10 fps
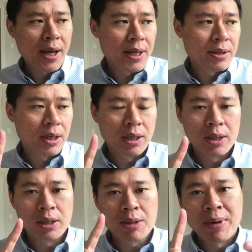and
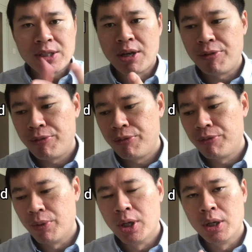it must have
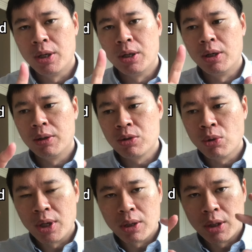
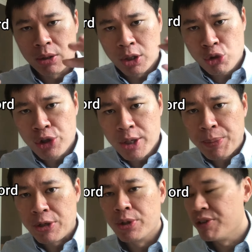a three-year
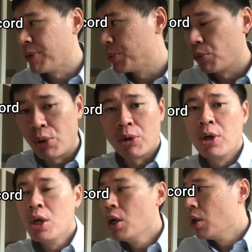period, if I'm not
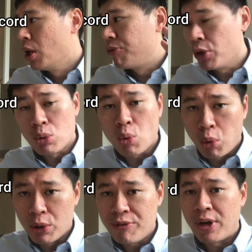wrong, for you to
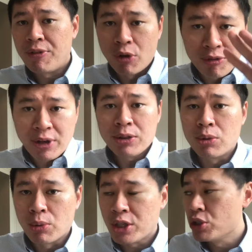qualify, for a fund
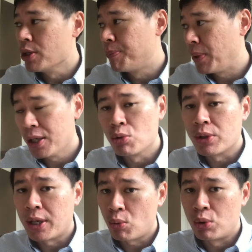to actually apply to
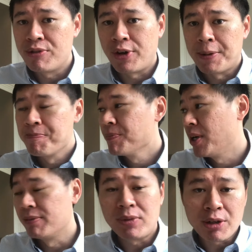get qualified.
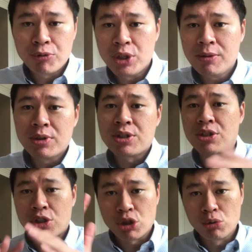And thankfully, this
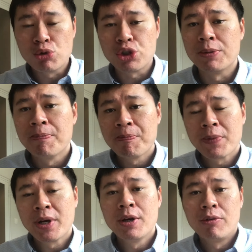is a solution
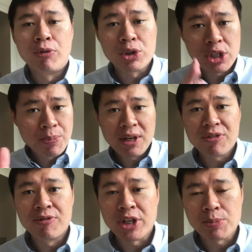for
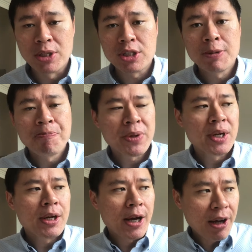CPF investments.
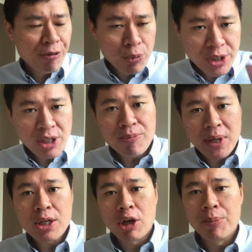I've received
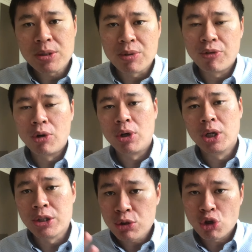many comments
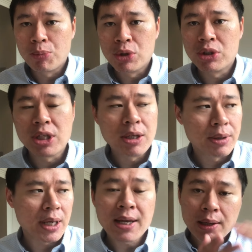before in this community
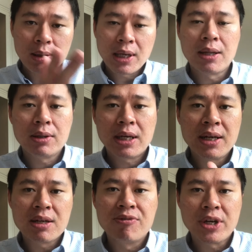that, hey, can
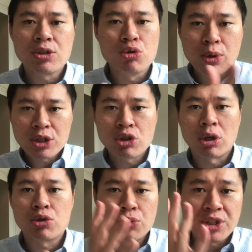I invest in US
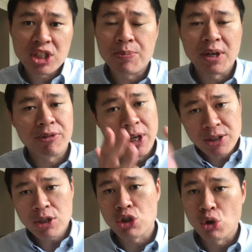stocks using CPF? The
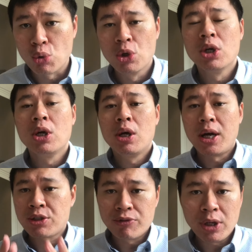answer is no.
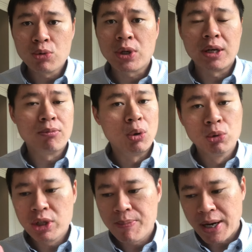As of now, you can
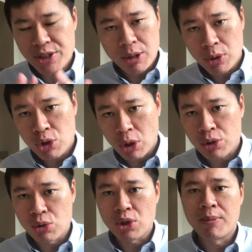only buy Singapore
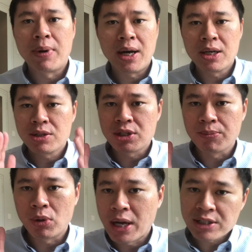stocks, you can buy
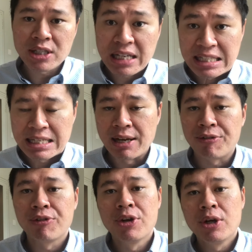Singapore STI
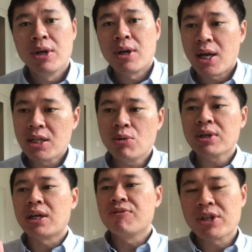ETF. And you
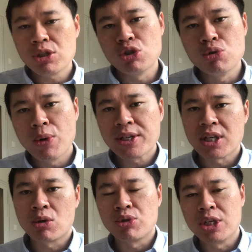want to get invested in US
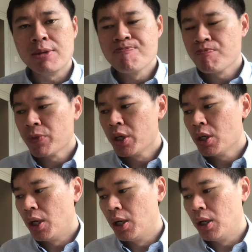equity,
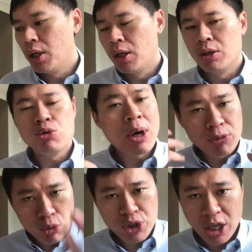you have
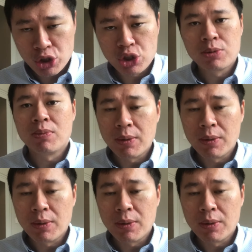to use cash.